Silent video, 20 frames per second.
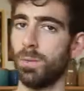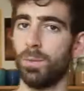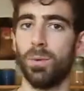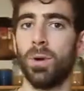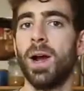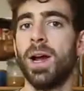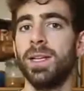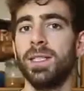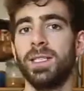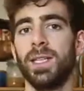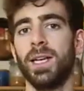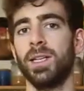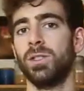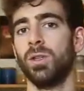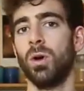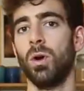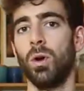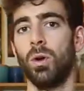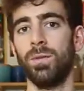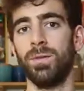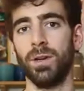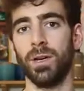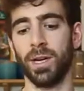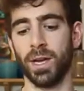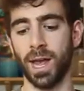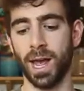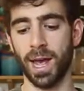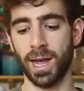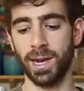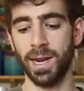the process over
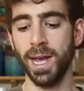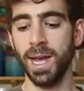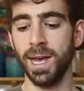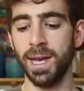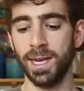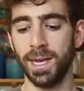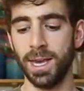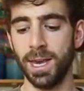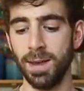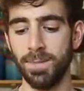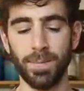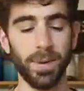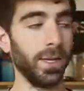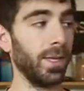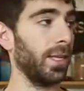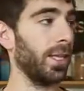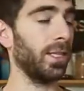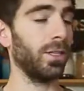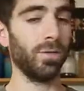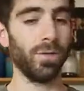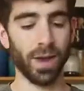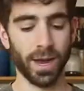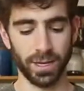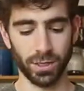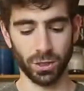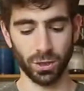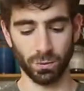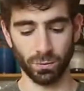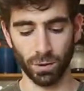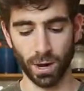again, keeping this
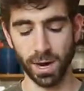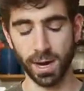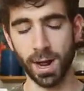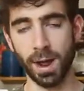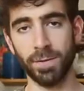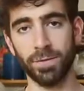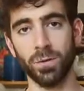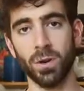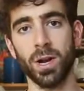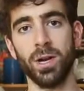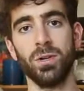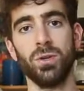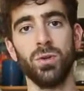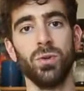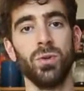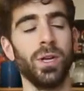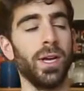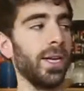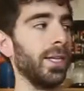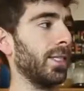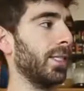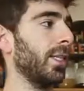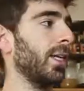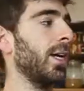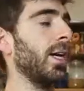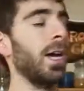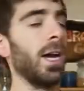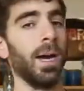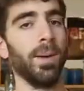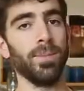fed. So right after I do this,
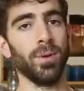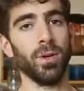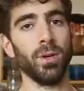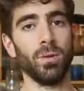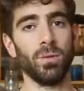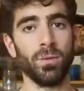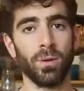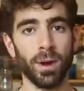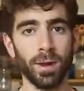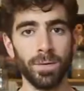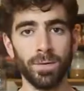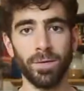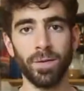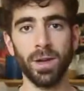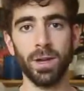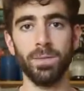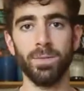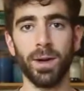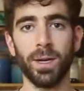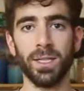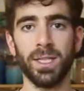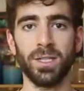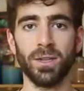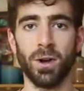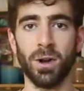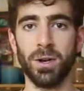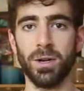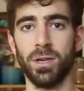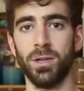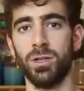I'm gonna refeed my
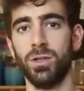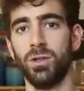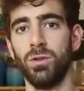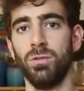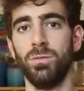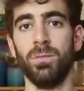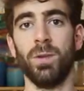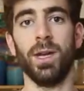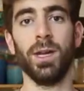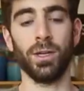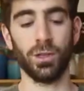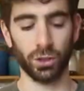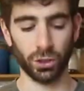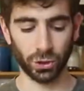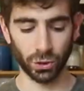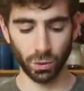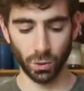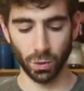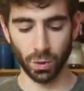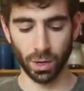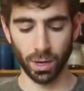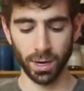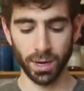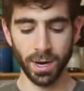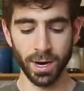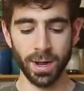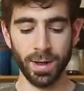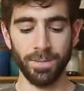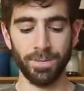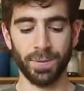starter to make sure
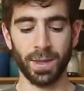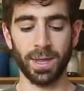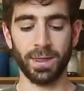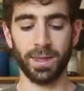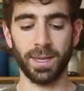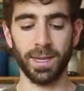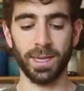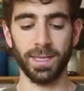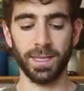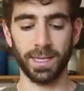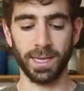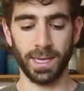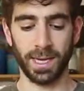that this